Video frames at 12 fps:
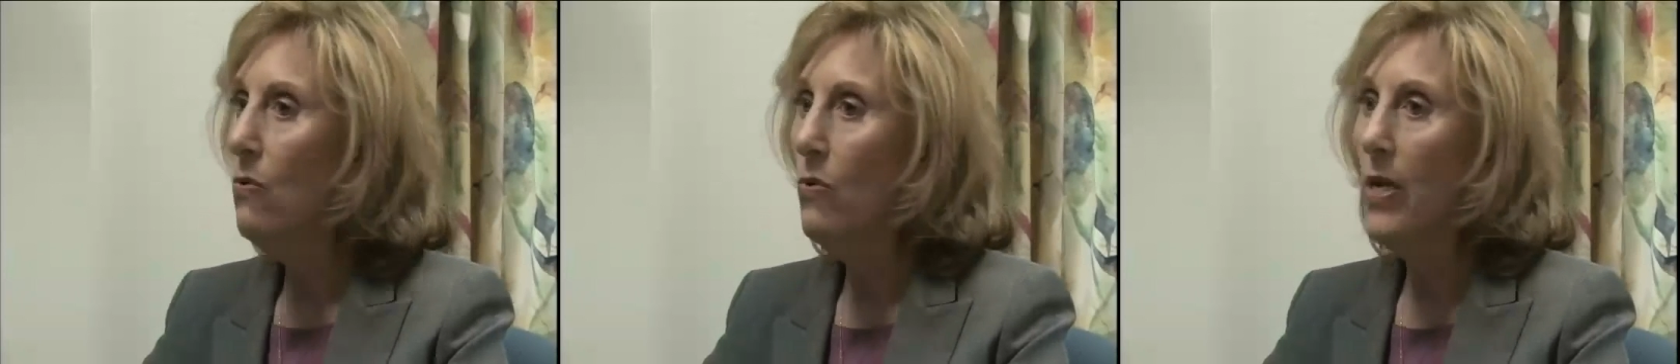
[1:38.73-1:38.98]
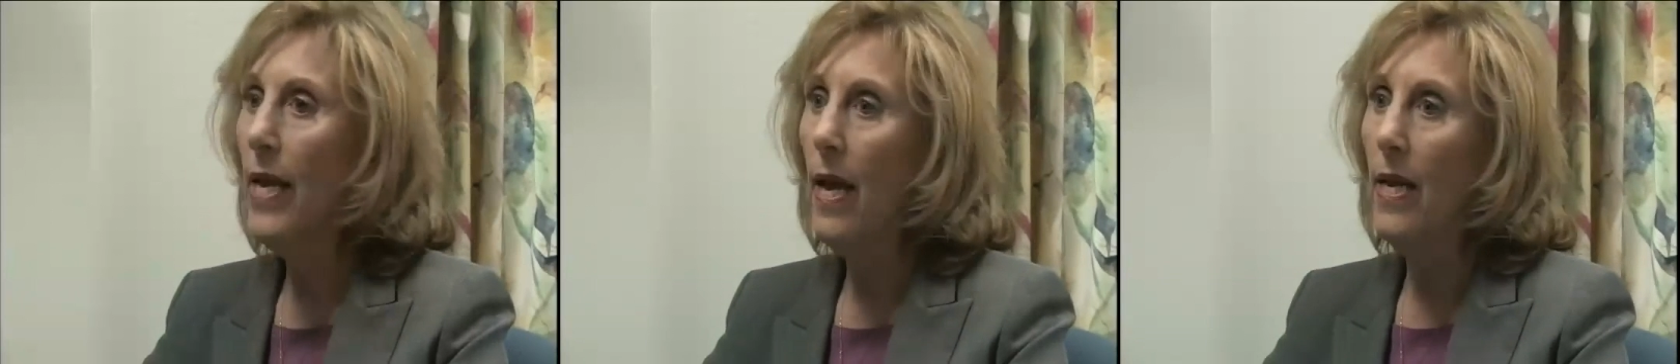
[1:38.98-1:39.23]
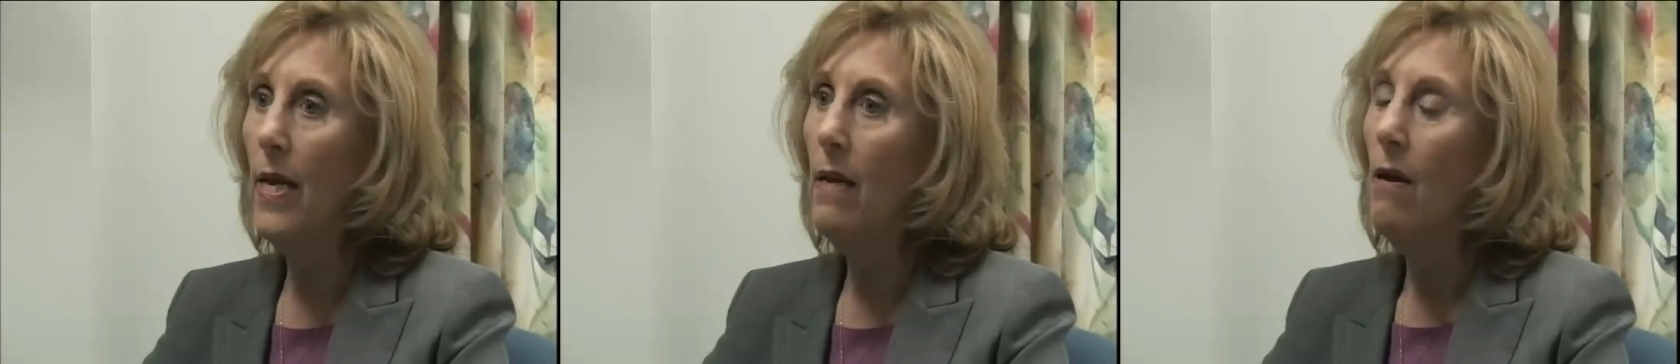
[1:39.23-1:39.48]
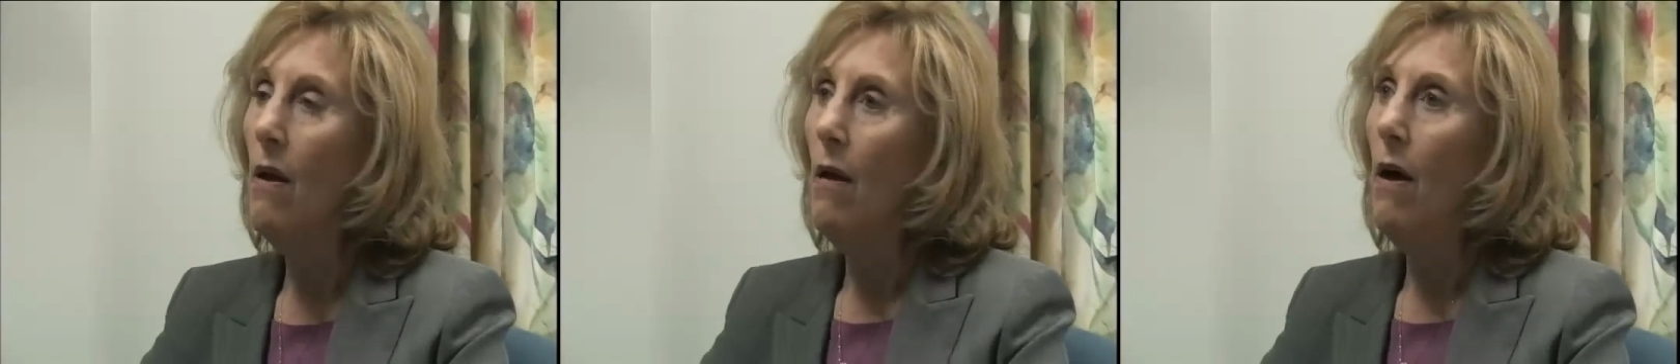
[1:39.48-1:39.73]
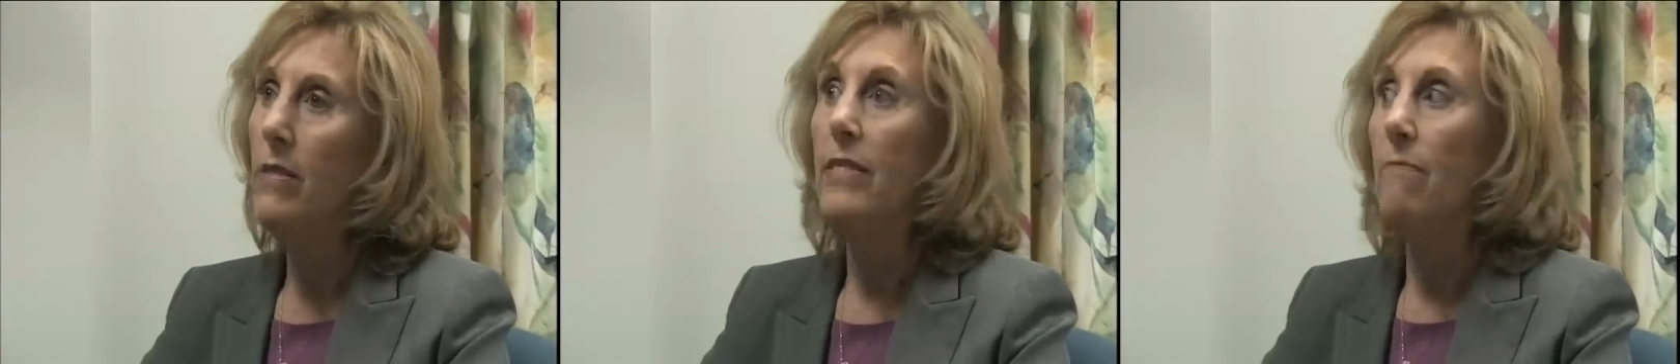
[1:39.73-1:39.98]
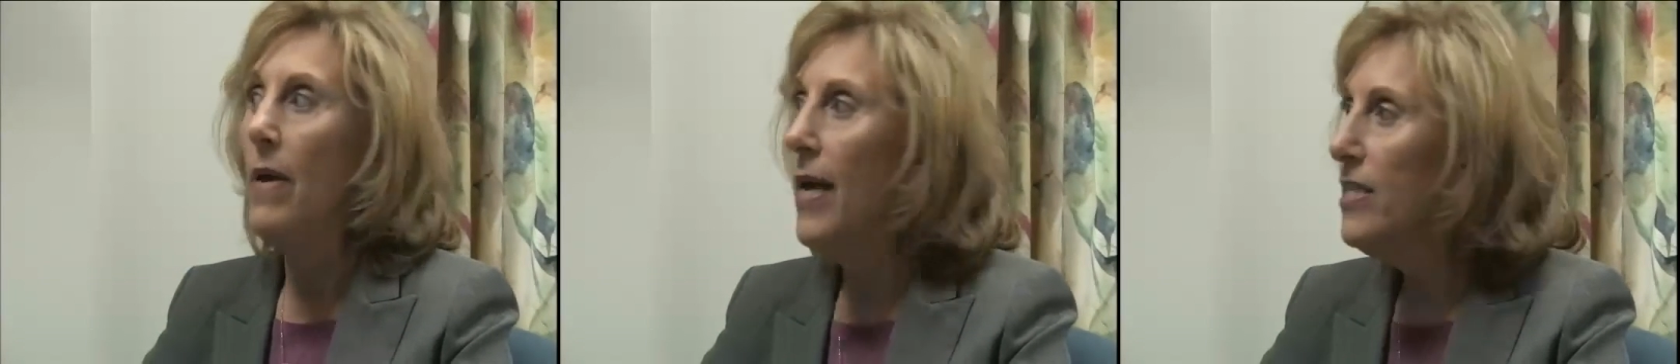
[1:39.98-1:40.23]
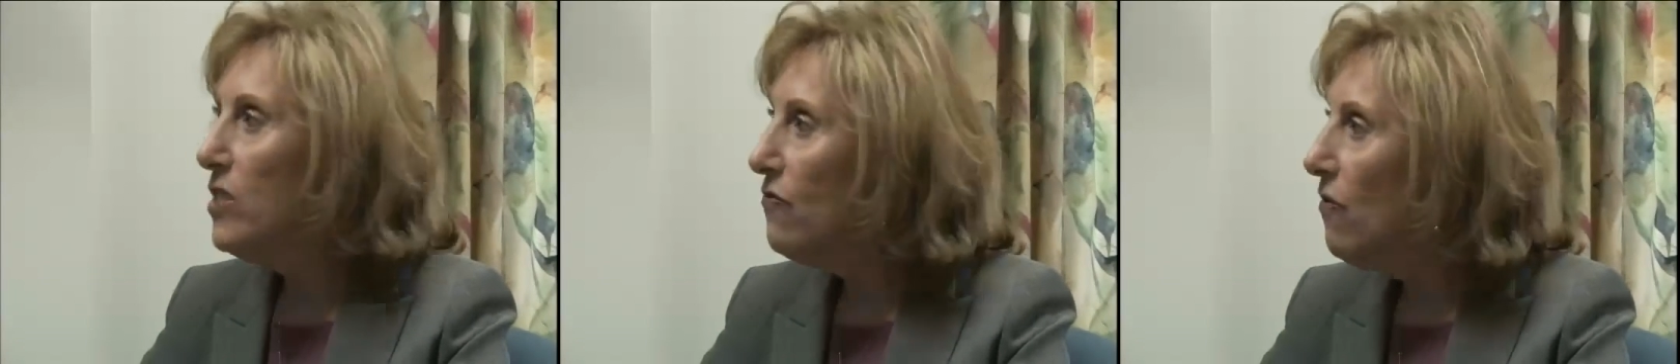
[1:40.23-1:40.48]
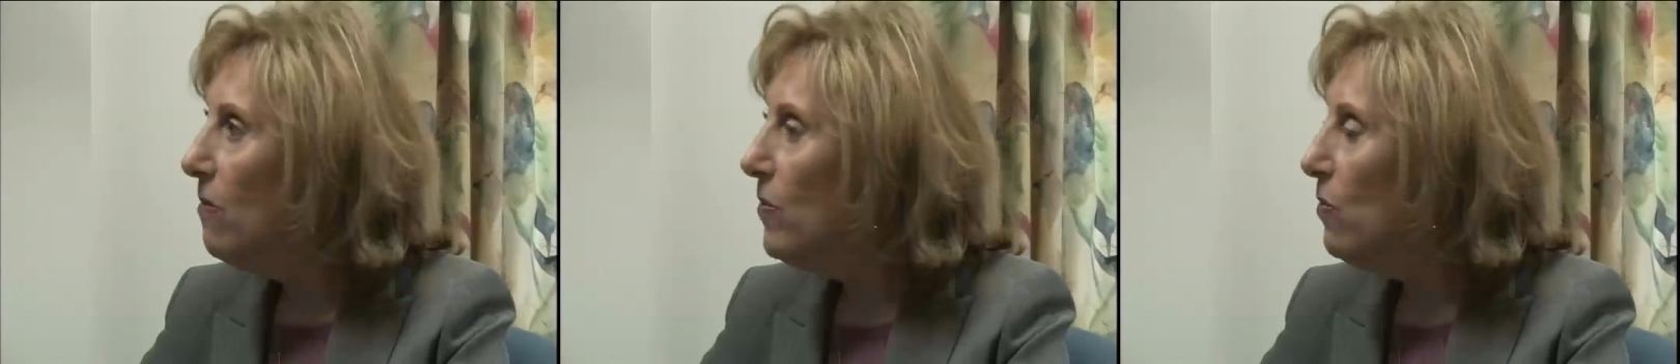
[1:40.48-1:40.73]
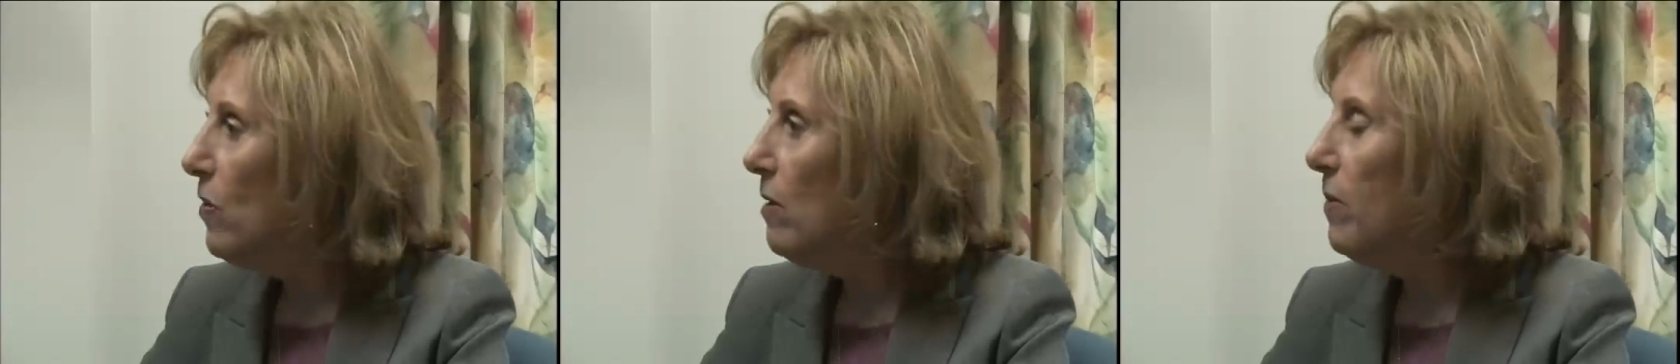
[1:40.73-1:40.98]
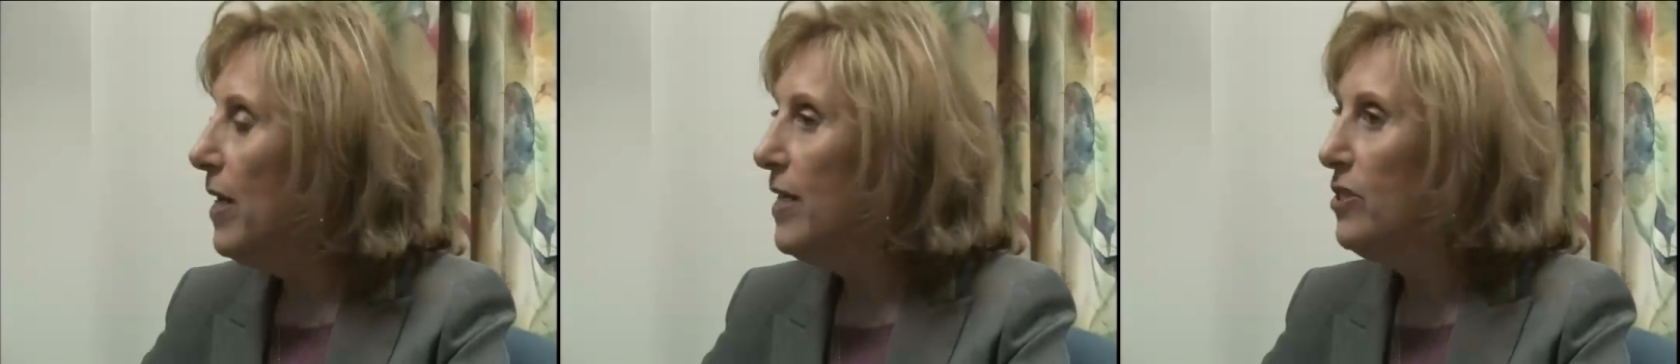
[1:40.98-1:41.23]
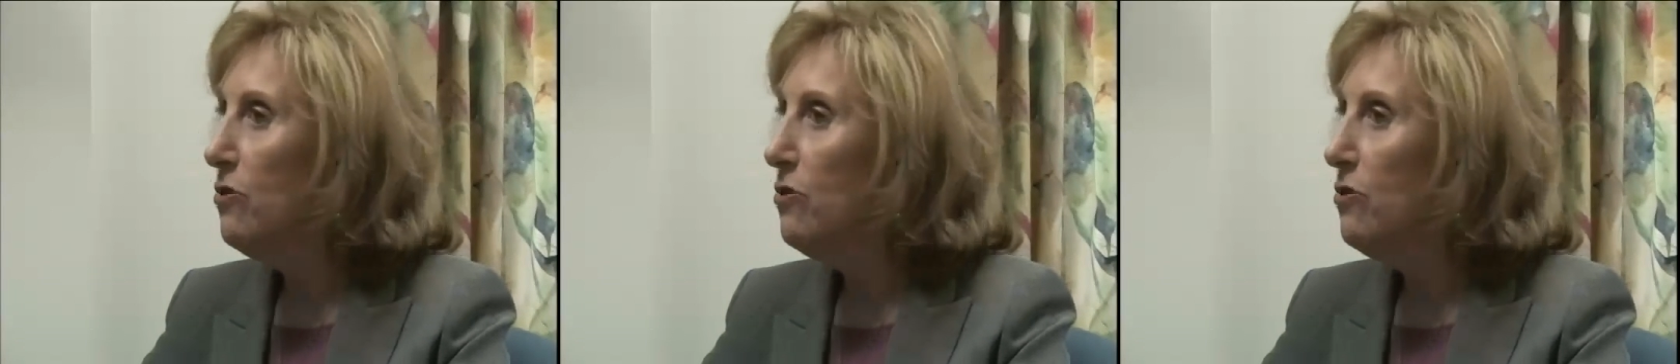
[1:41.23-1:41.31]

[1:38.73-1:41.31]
We're getting demands from the workplace